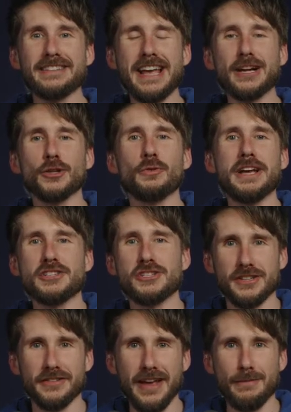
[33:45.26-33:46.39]

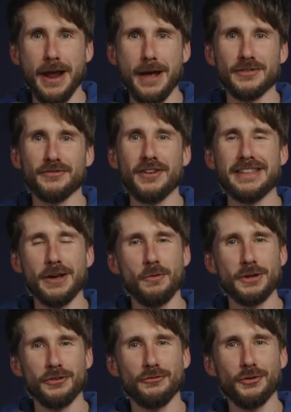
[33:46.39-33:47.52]
declaration of Abraham's faith, I
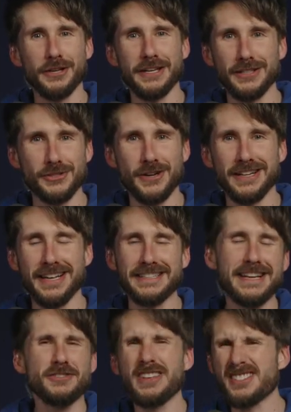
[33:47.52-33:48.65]
wanted to fully illustrate it like
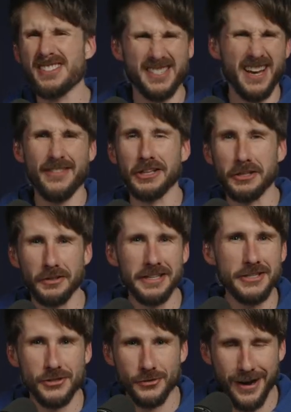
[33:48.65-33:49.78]
that. So that's just kind of a little
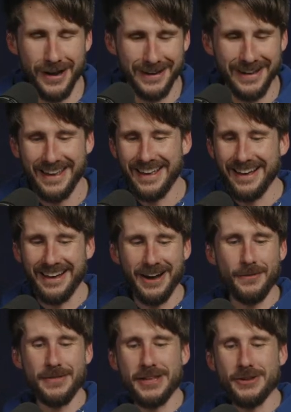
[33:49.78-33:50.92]
Easter egg.
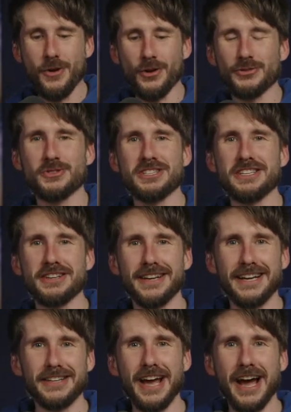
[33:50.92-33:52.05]
Um, and you also see the
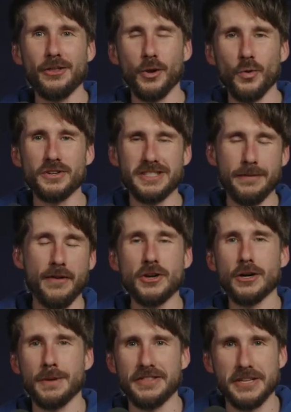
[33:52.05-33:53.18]
how the Lord's theme, I've
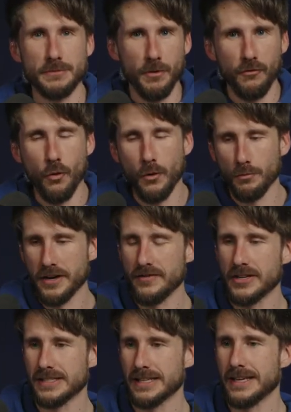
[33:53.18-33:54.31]
talked about this before
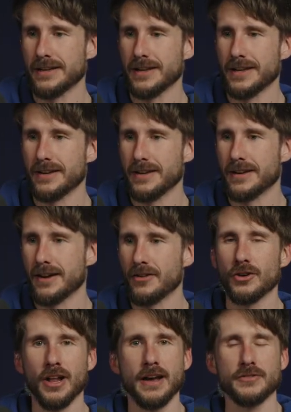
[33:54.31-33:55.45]
previously in, in, in
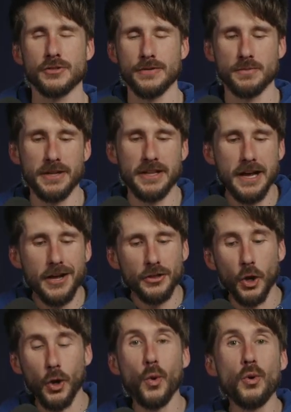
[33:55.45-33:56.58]
other live streams, but the
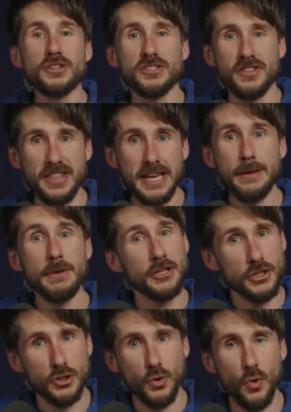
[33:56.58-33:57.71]
Lord's theme in the
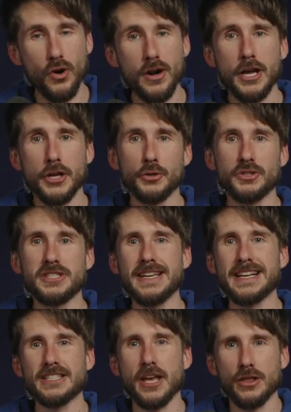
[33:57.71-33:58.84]
score, you'll see it
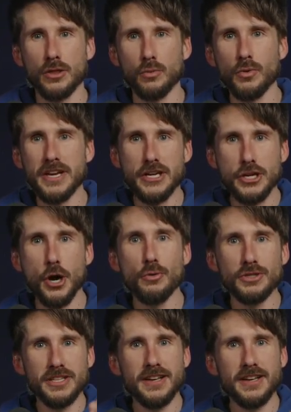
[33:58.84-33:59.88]
as a three note